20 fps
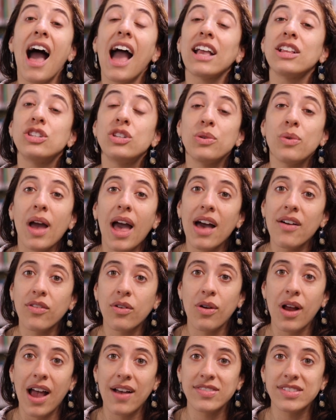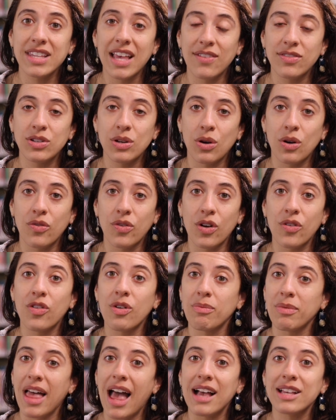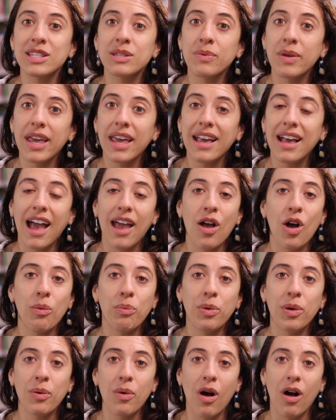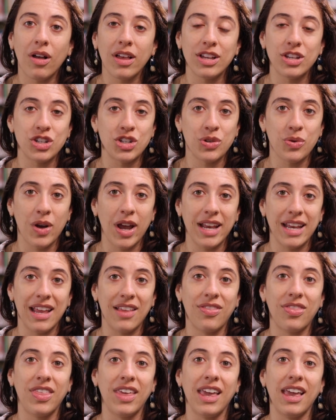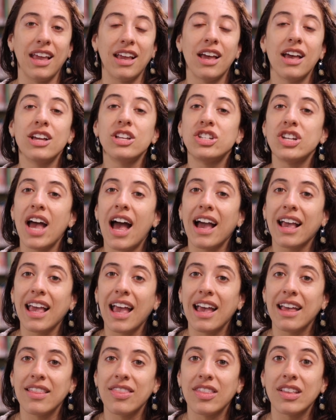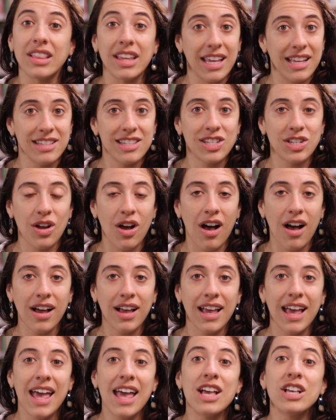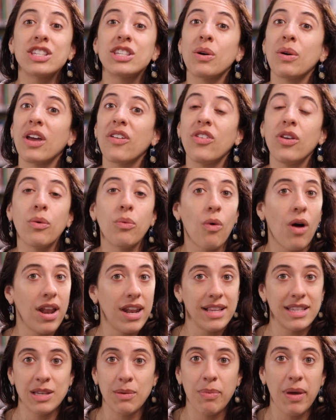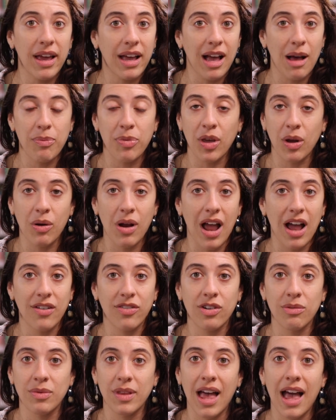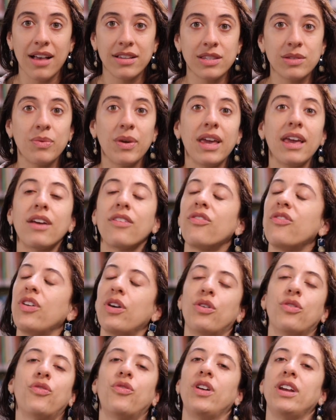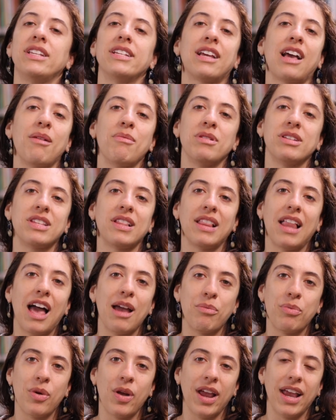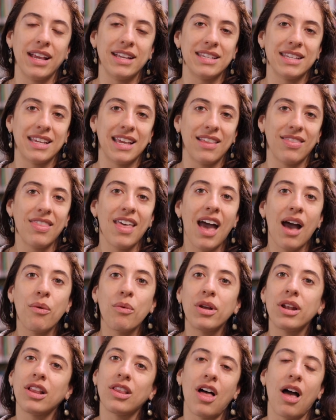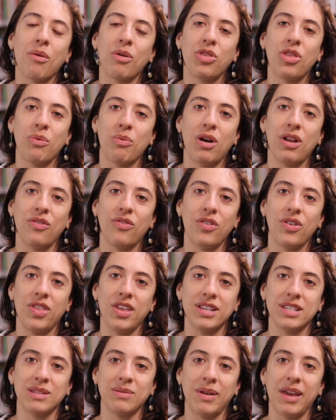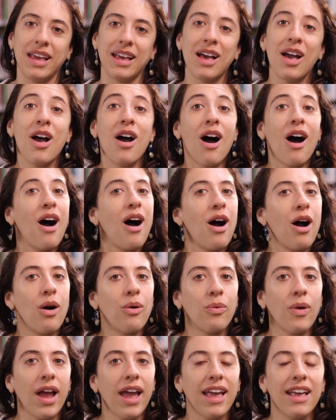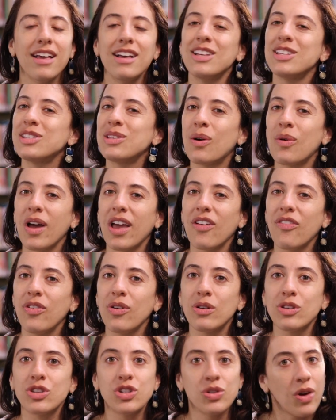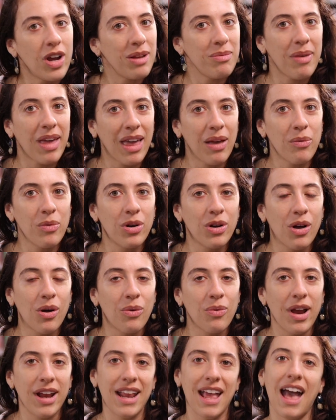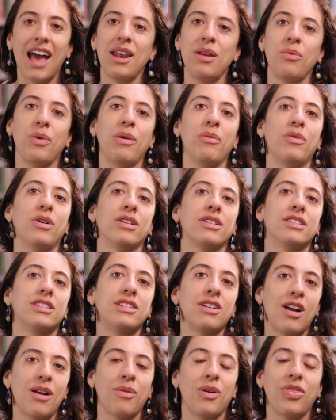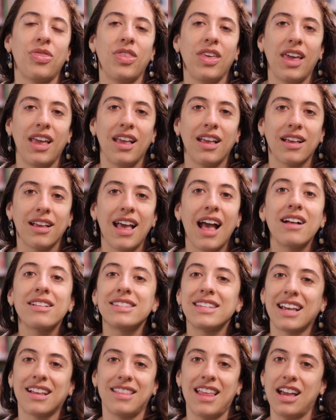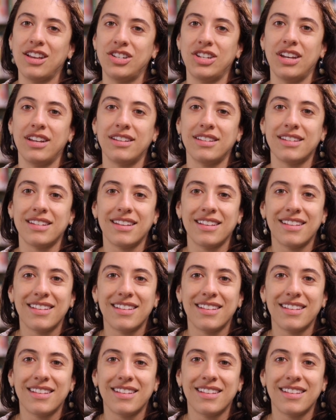I do have crafts left over from last week. I hope you all enjoyed it, the Jack and the Leanstalk. So if you wanted to pick up the craft from last week, feel free to come into the library and get that one along with the one for this week. All right. So if you'll join me, we'll go right ahead and we will start with the Celtic legend.